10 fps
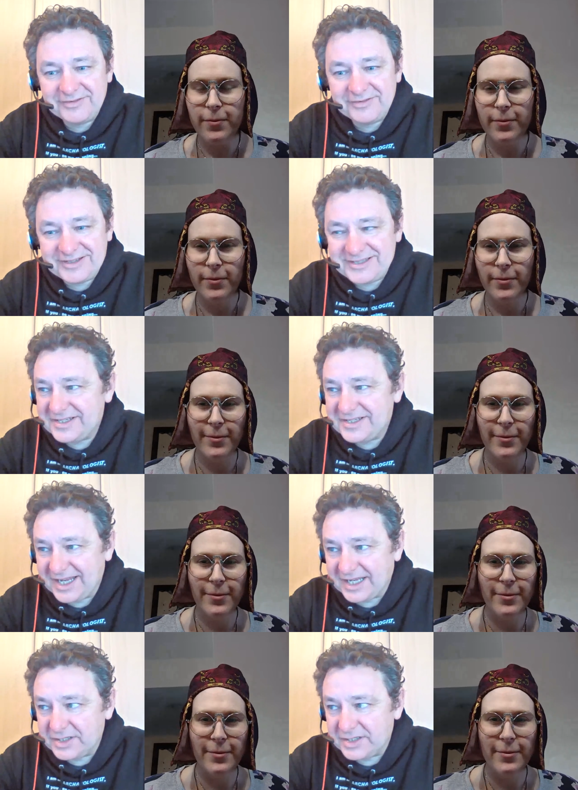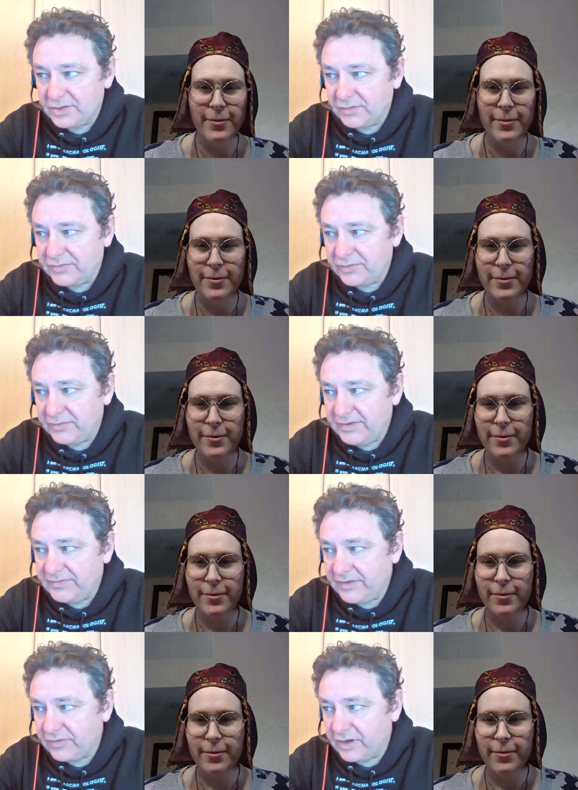Speaker 1: Fantastic. So you got three
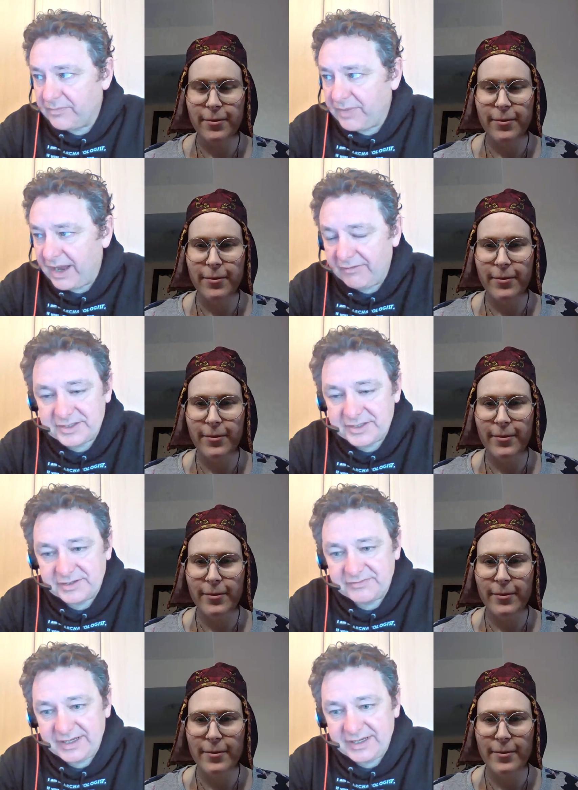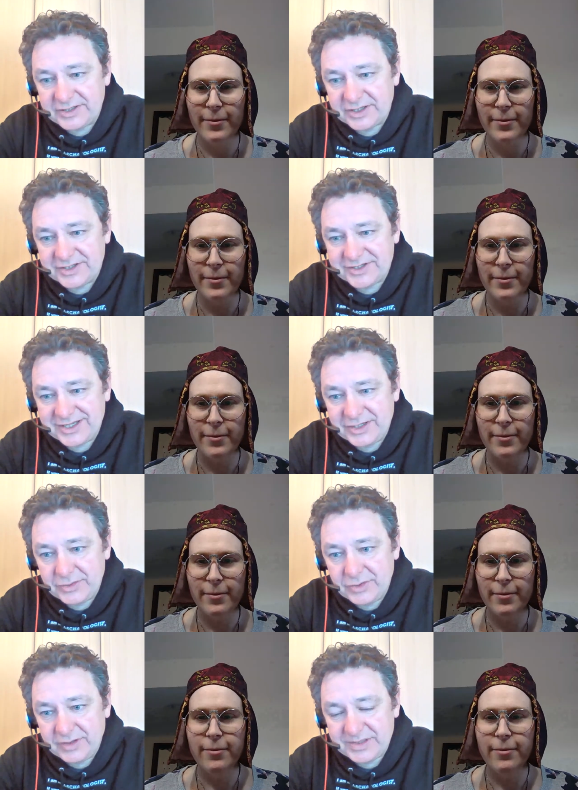different comparison regions, and you
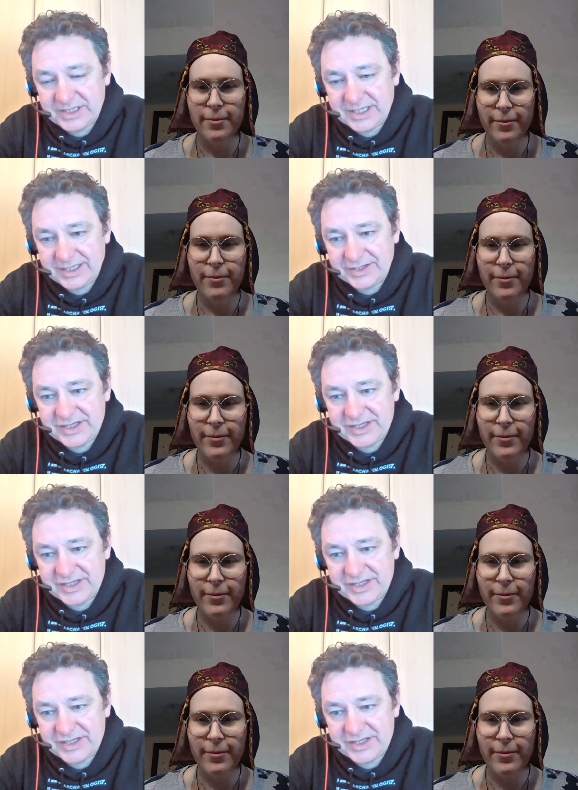were looking particularly at the